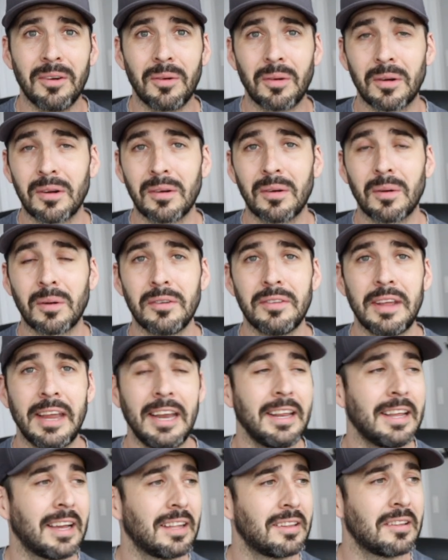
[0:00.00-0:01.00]
or, or
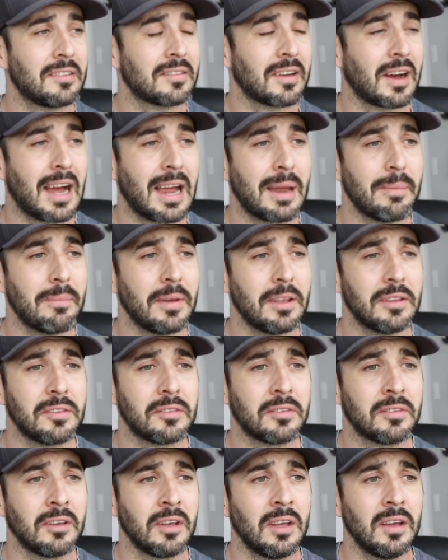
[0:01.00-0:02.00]
dating at the time
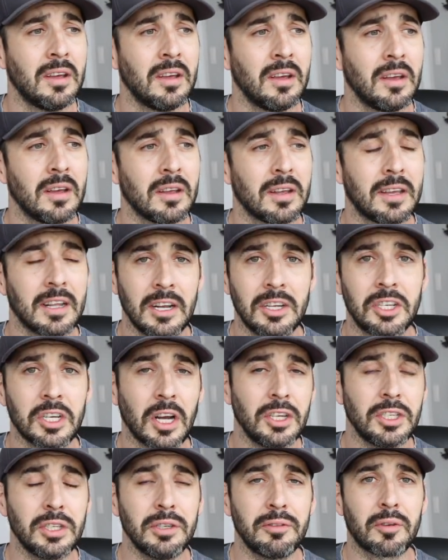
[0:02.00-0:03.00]
is gonna
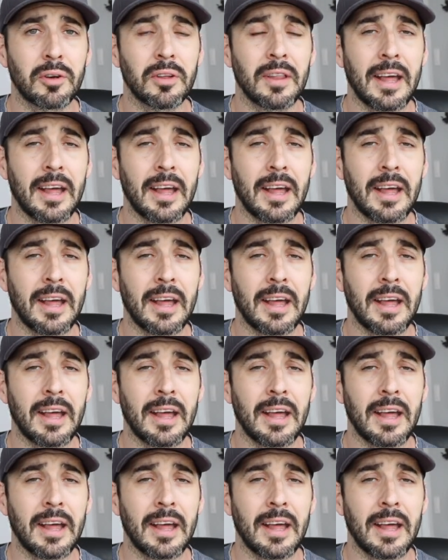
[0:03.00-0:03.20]
judge you for